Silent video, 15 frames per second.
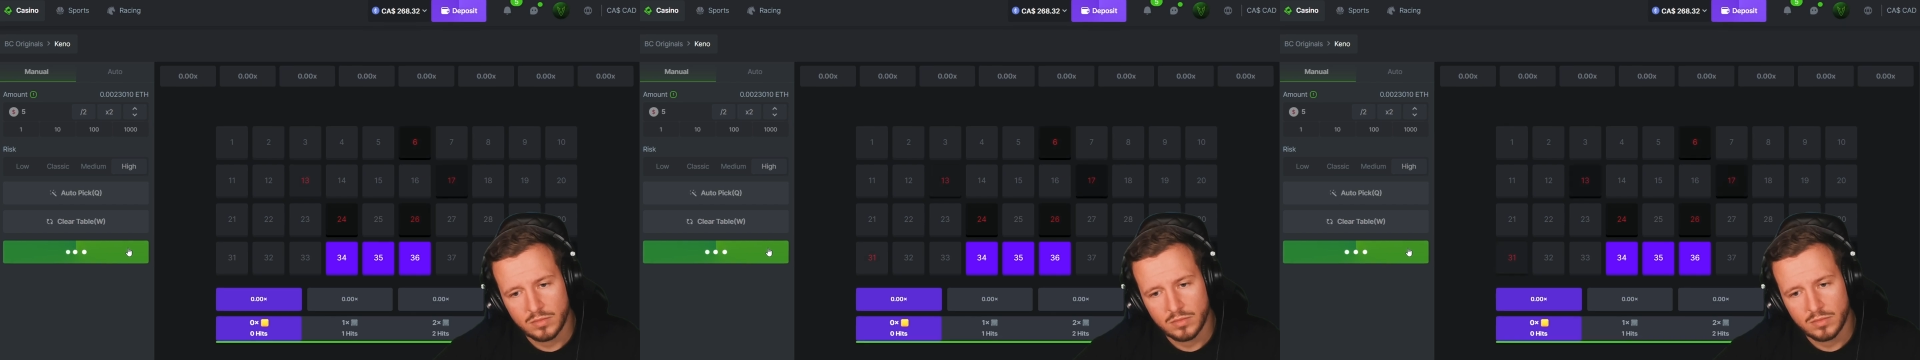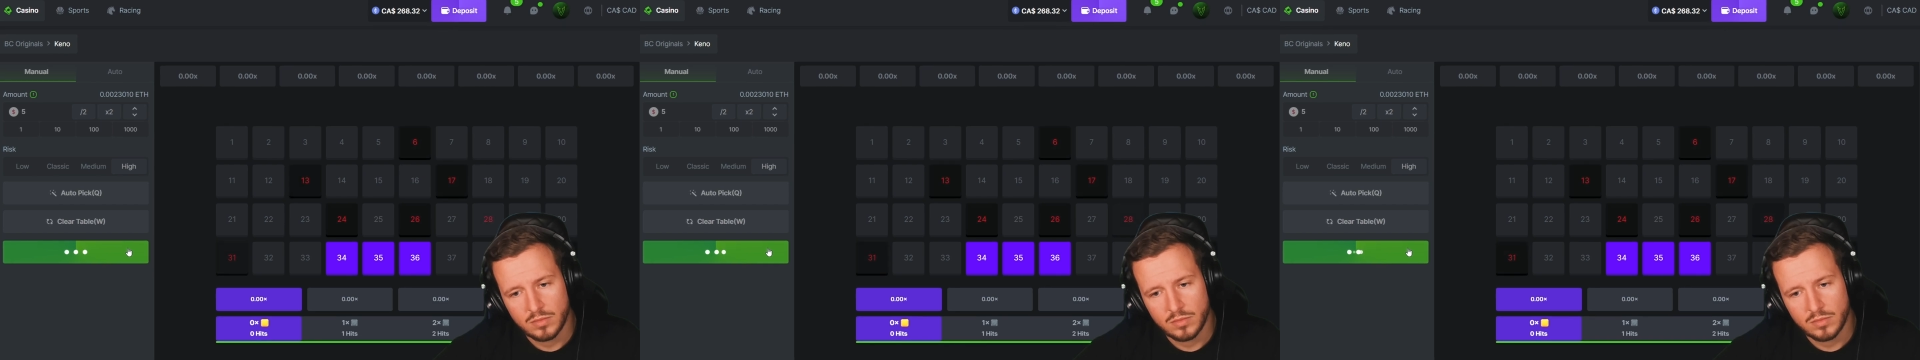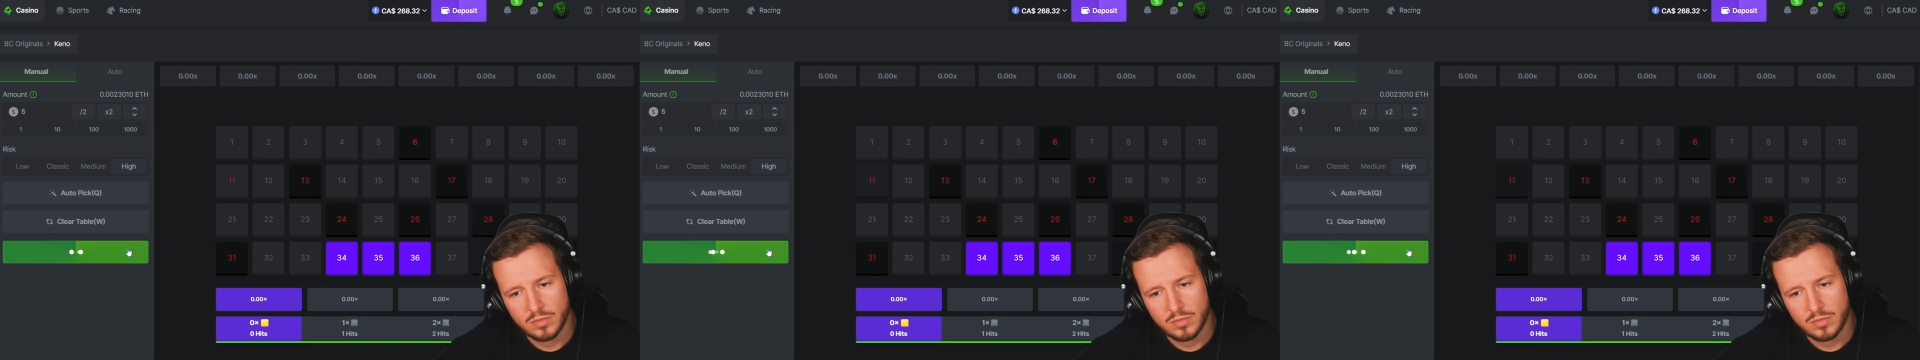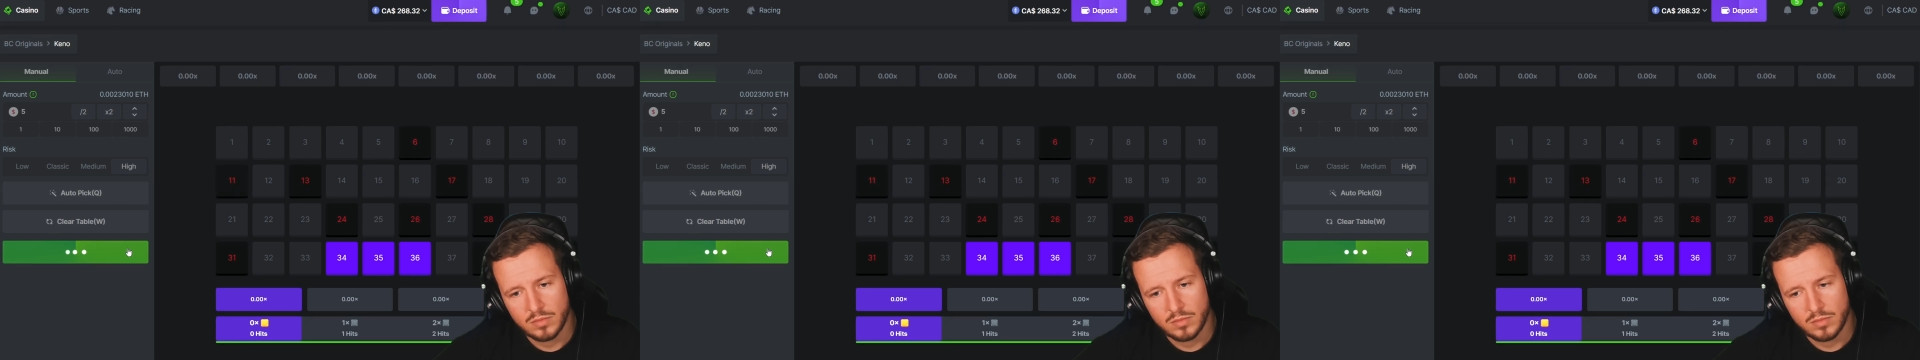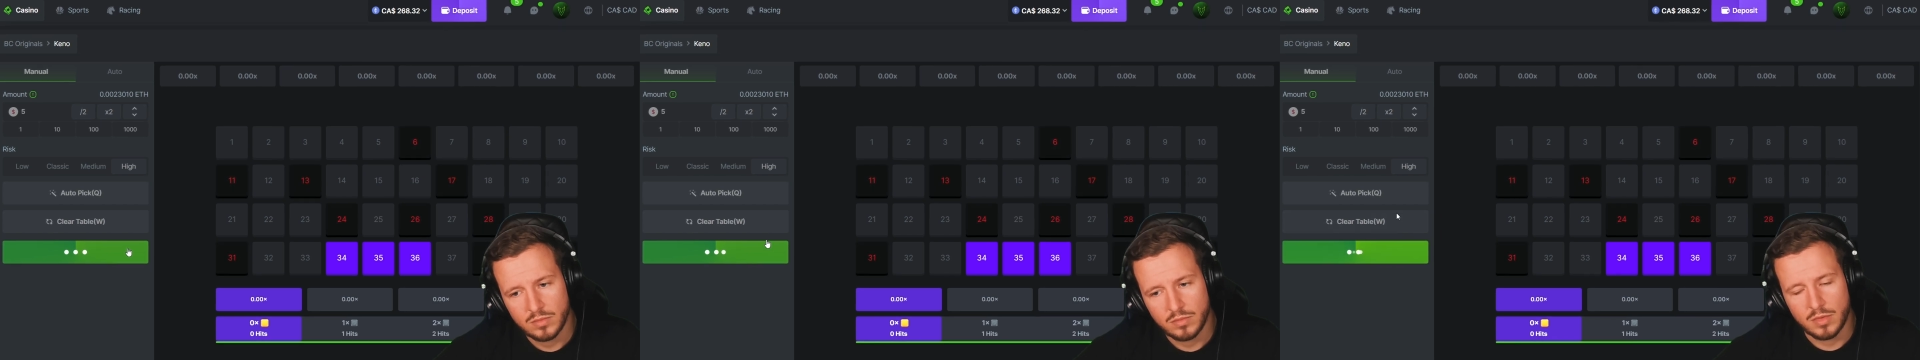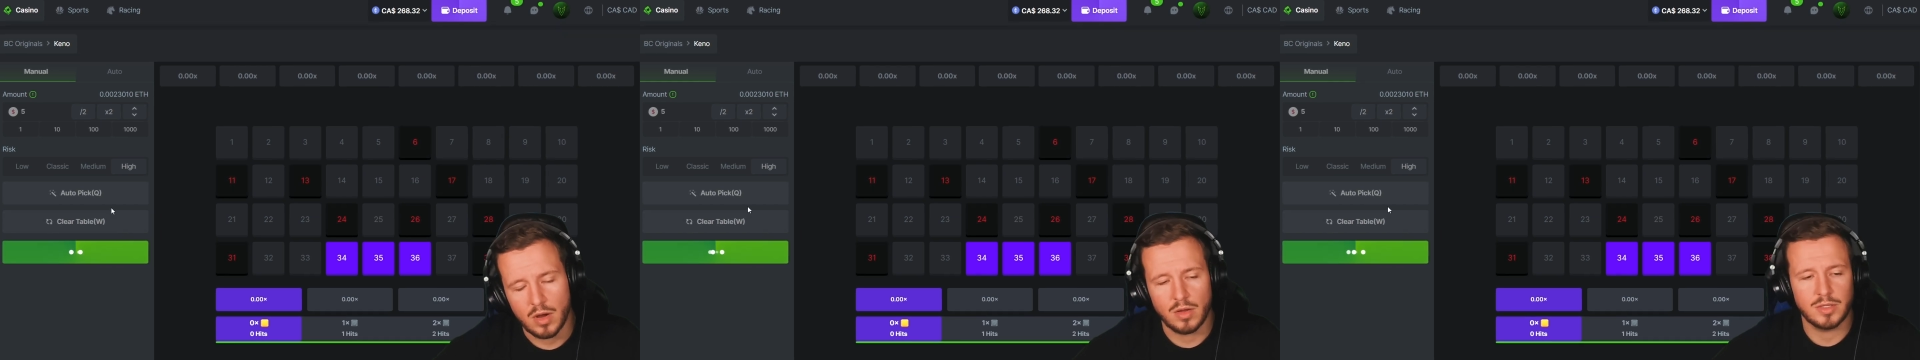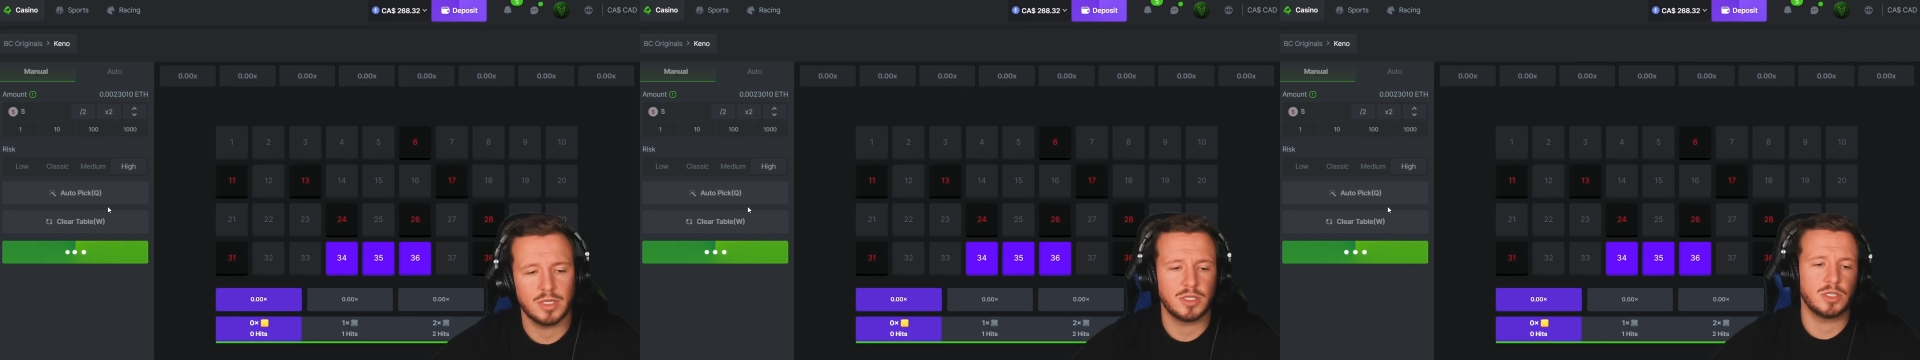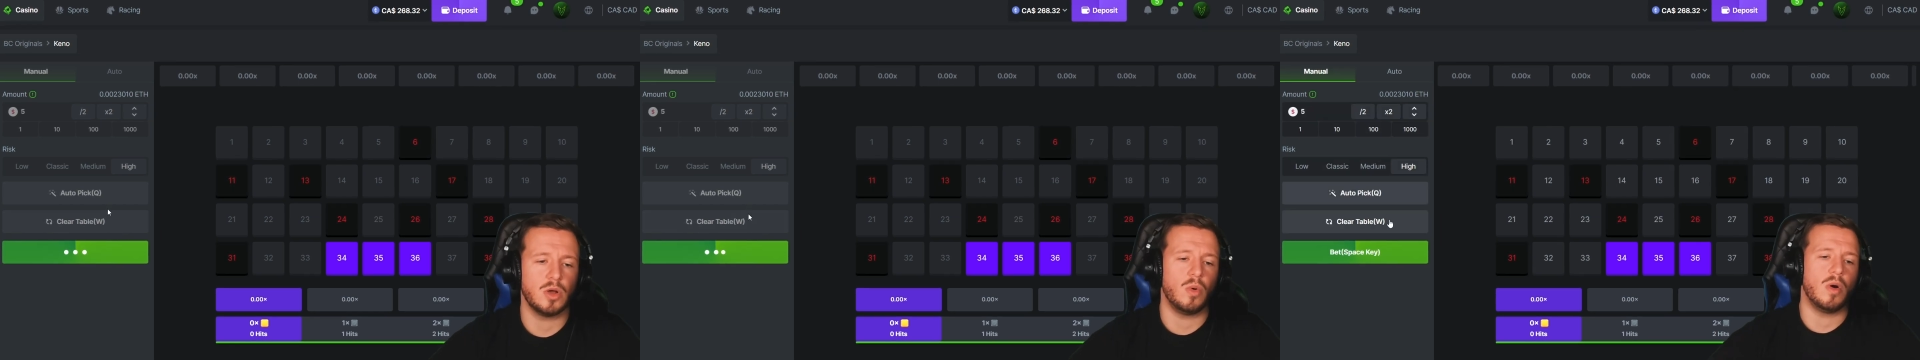Oh, this
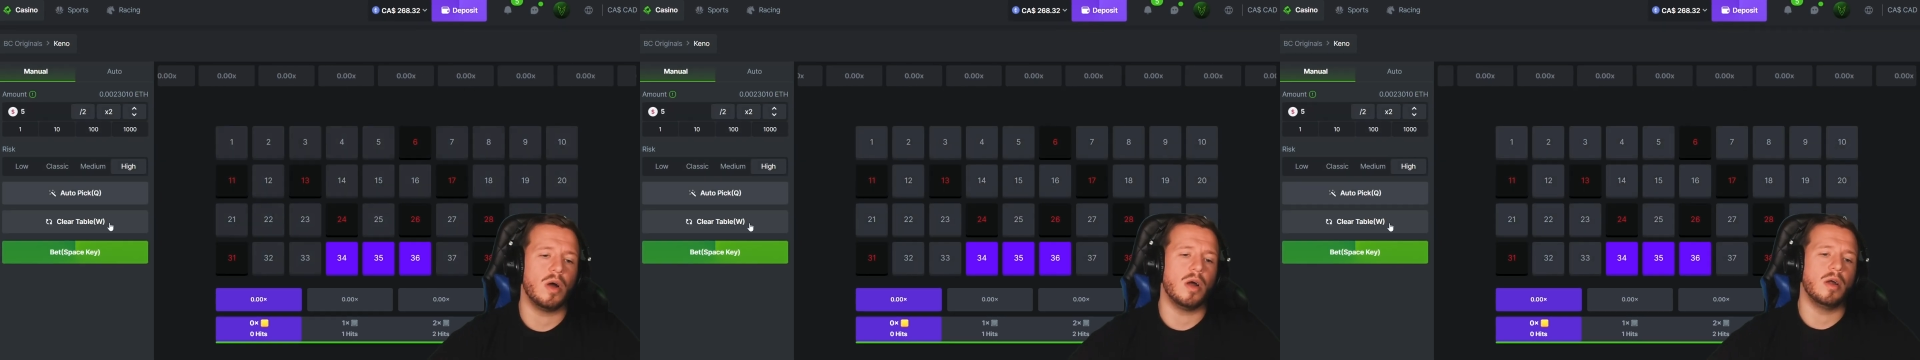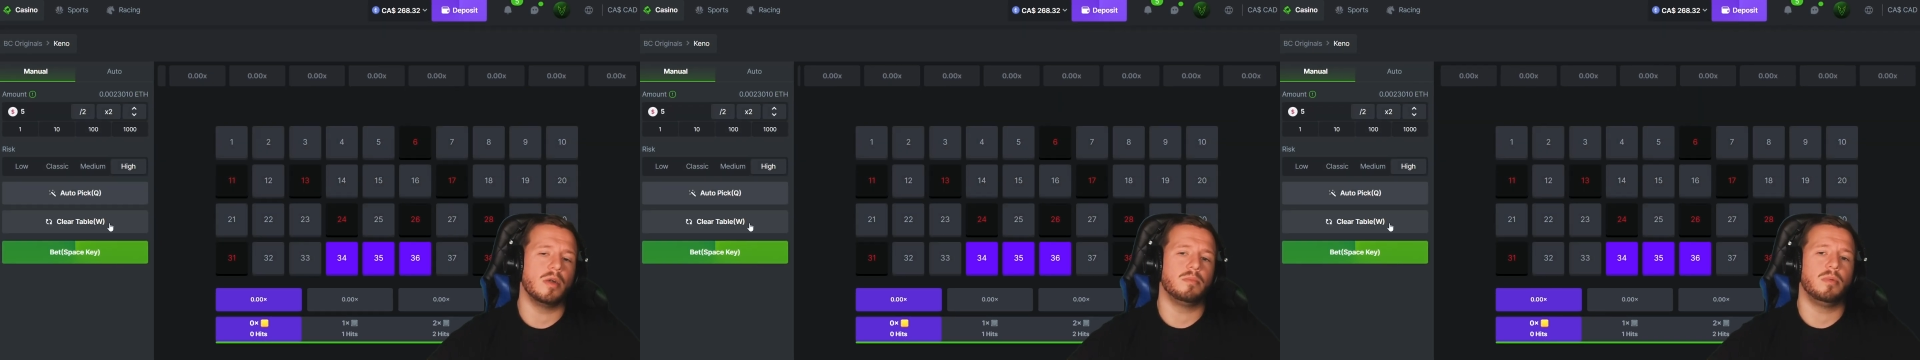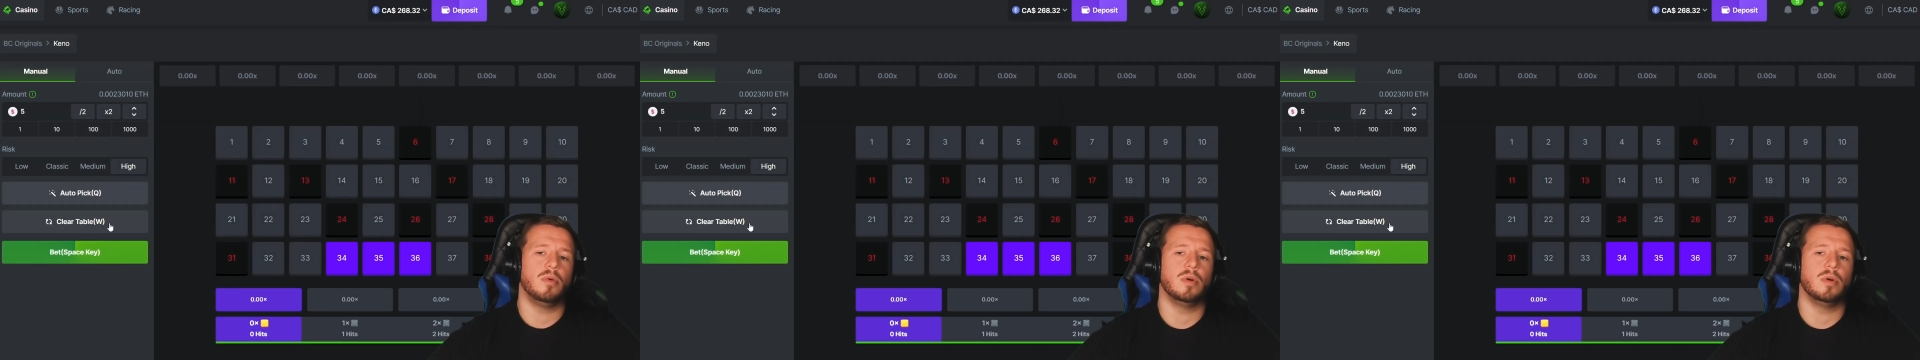is so hard,